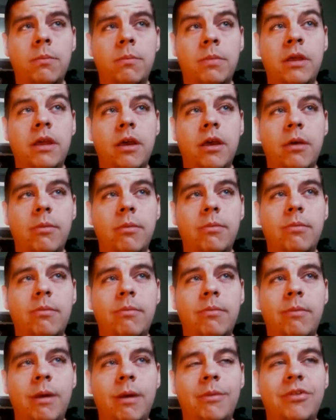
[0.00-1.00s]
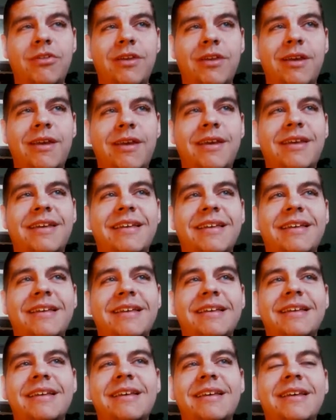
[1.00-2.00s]
p.m. my mistake.
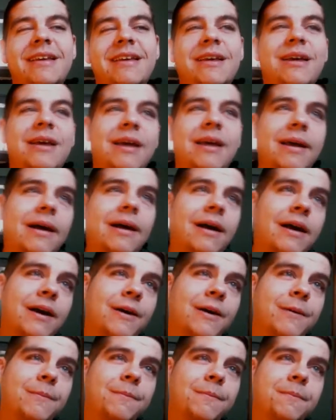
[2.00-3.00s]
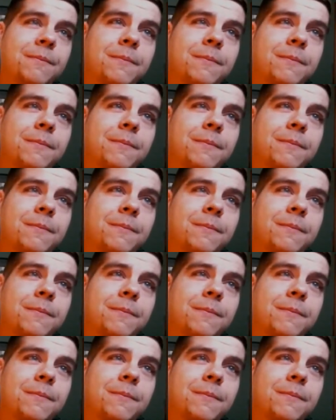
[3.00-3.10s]
And